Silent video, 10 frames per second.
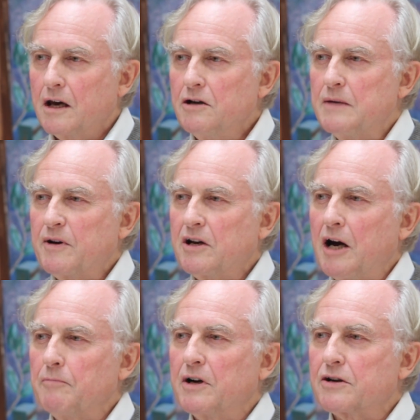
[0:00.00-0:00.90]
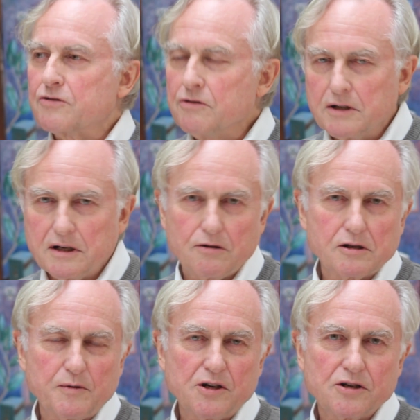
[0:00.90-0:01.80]
They only become a truly
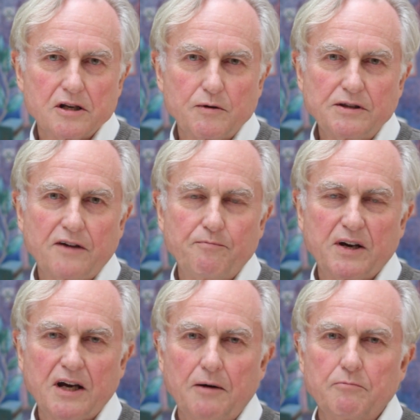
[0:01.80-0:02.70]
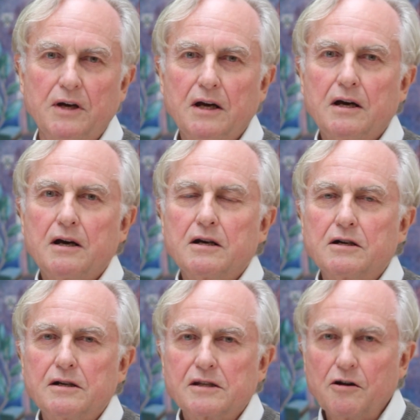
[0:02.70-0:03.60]
new species when they've become
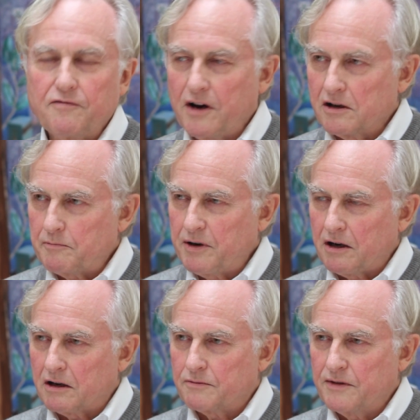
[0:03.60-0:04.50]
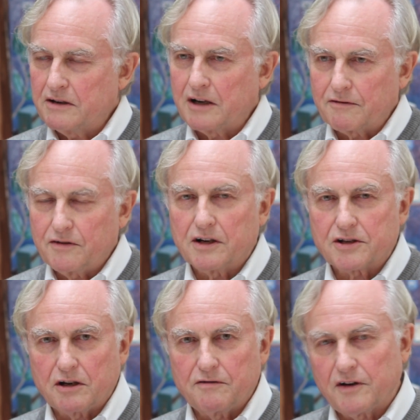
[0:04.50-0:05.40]
so far apart, when they
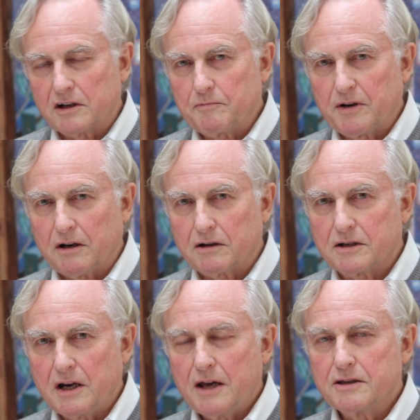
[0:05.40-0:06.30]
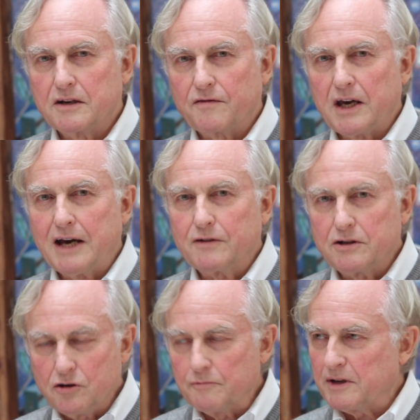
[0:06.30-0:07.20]
diverge so far apart, that if they
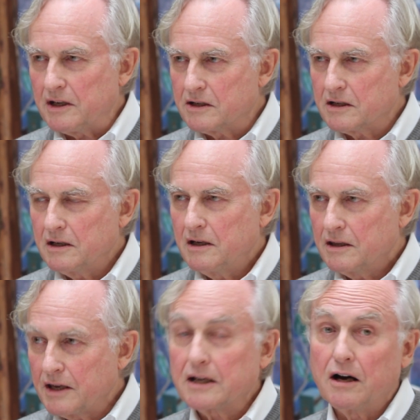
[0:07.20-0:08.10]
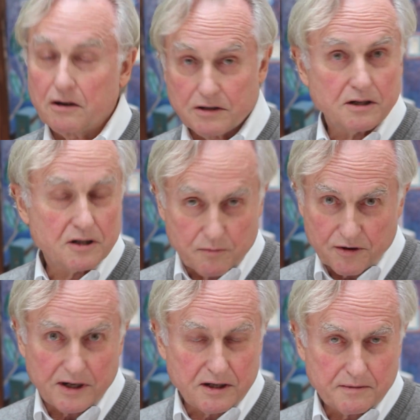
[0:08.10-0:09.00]
ever do meet, they can't
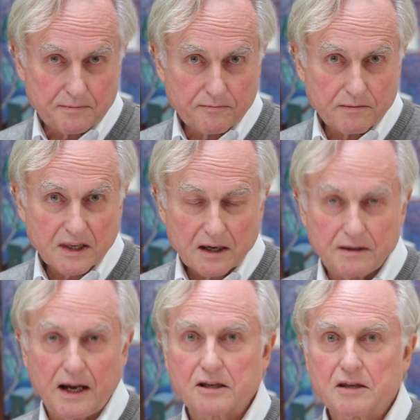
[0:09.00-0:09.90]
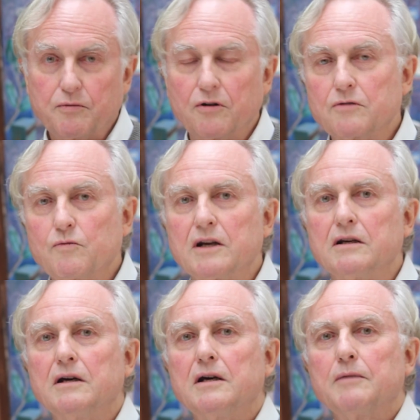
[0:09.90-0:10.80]
interbreed. And that's the point
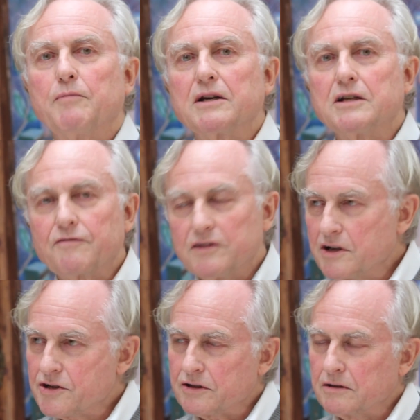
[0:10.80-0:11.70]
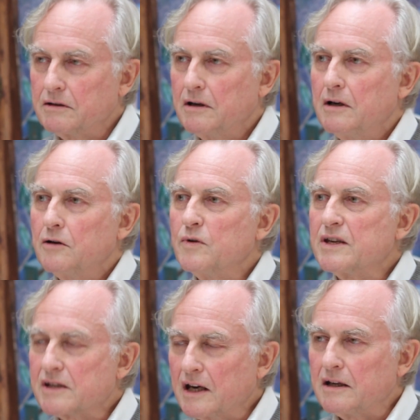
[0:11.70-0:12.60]
when, by definition,
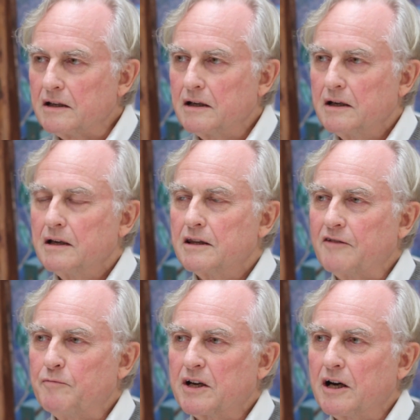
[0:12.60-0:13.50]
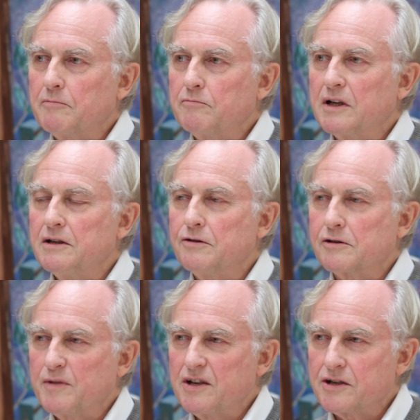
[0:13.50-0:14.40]
we say they've become a
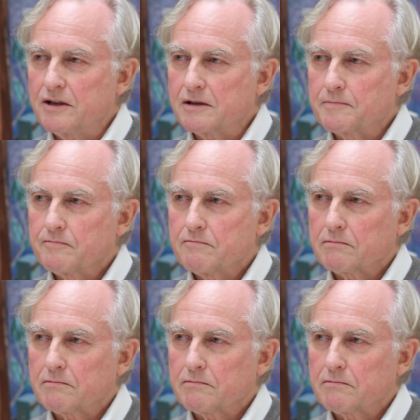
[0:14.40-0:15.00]
new species.